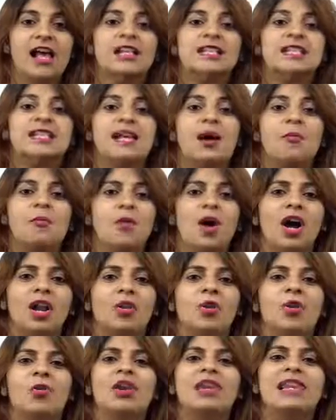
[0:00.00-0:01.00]
someone
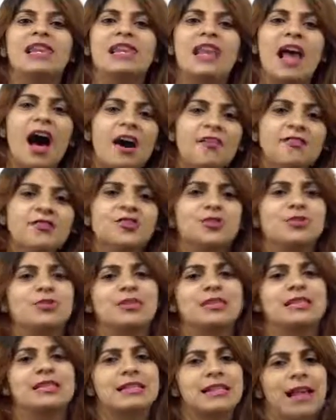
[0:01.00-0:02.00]
who loves to
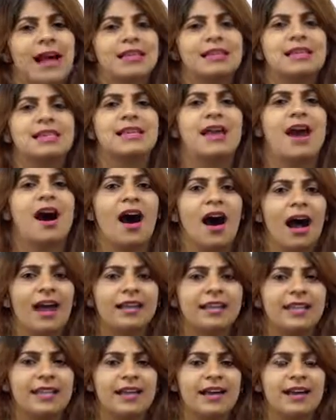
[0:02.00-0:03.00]
discuss their
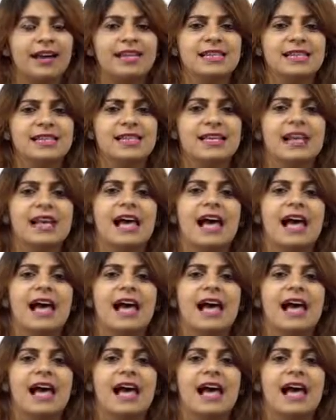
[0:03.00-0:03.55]
ideas,